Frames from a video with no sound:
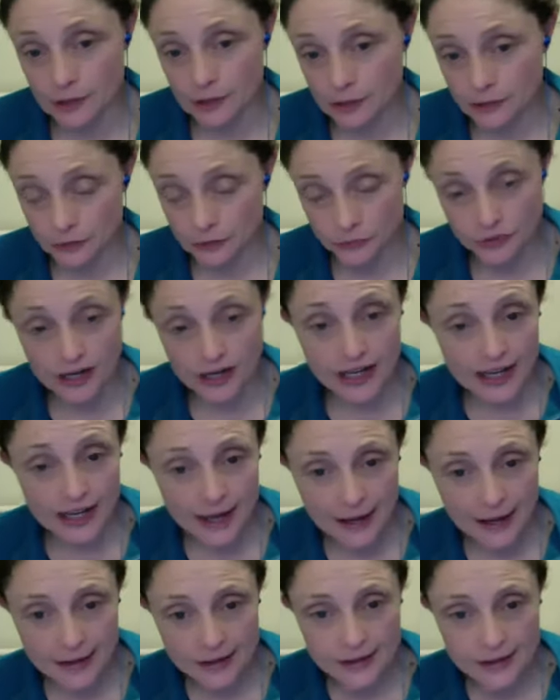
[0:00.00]
three
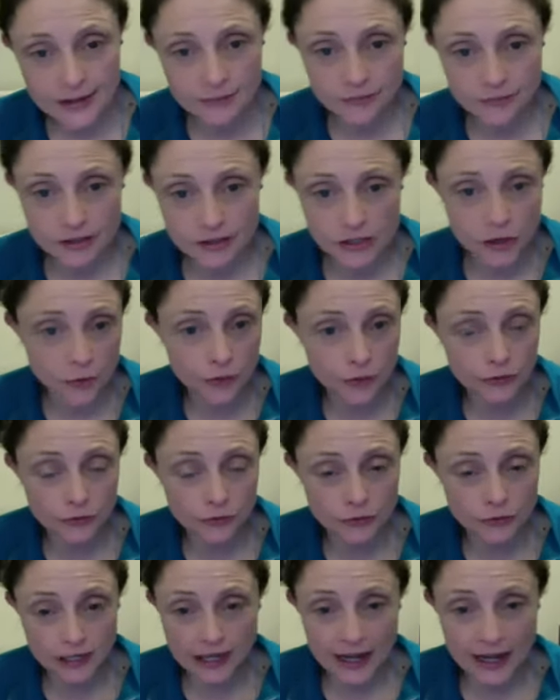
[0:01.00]
kids, three or
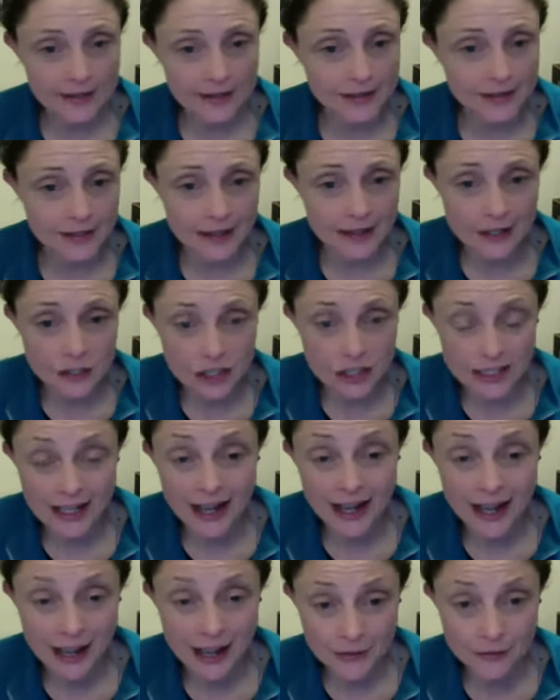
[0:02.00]
three mm. kids, and actually
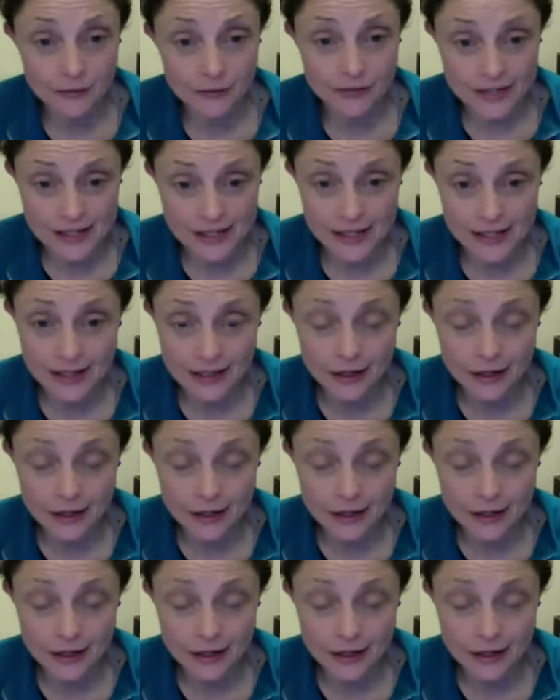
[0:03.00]
haven't physically